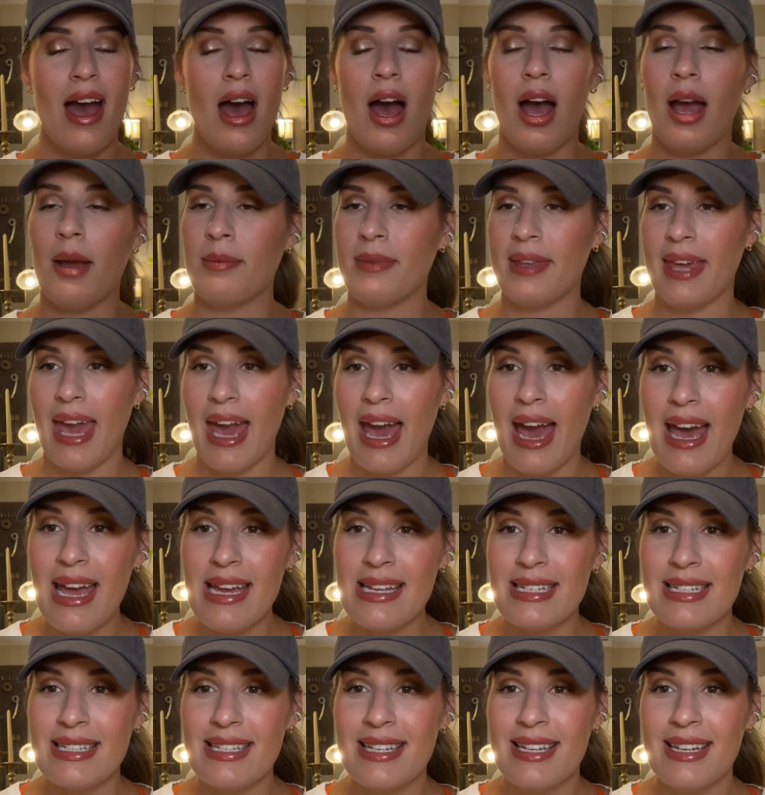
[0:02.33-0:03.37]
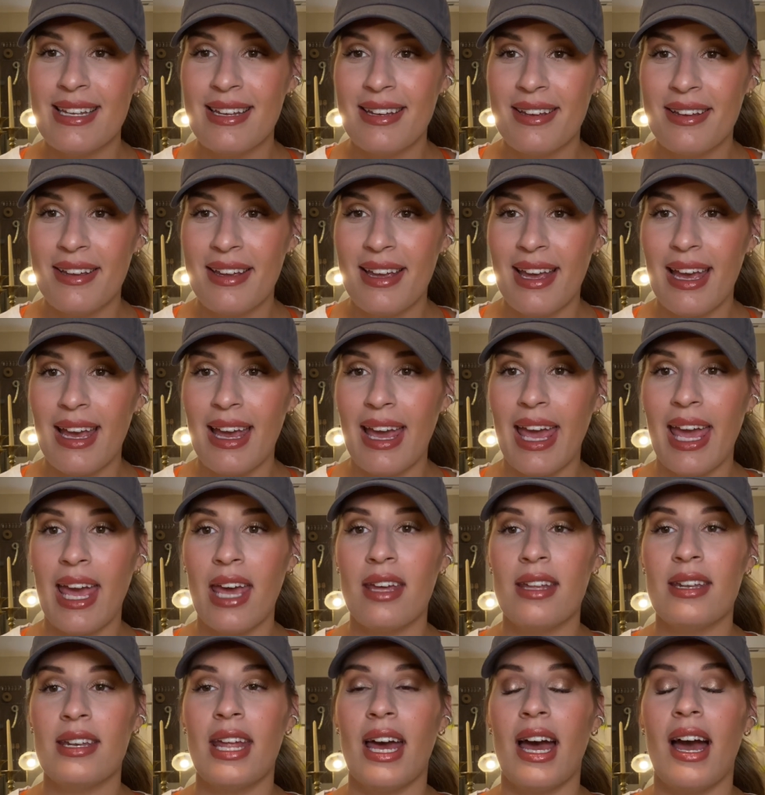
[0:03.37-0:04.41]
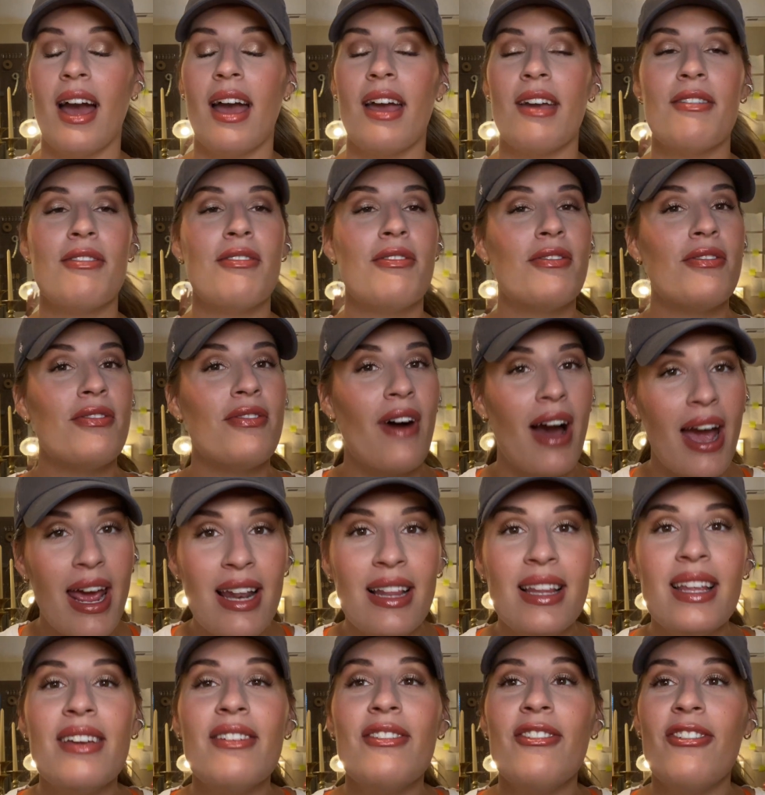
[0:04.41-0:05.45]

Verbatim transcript: I'm Cat, and I finally